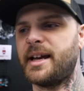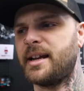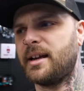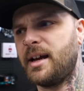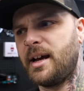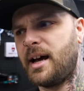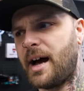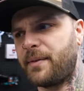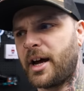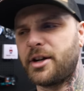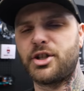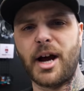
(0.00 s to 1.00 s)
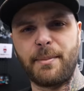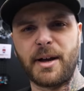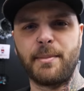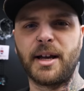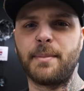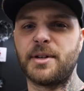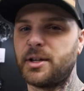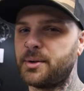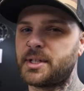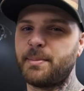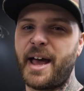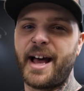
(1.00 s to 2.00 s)
And I've got a job coming up to do
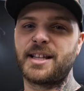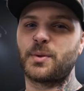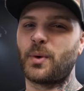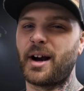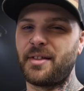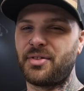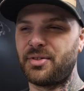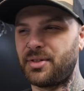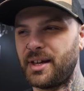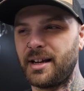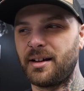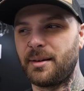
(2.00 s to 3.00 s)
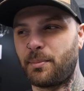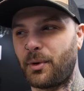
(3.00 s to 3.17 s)
some hats where I think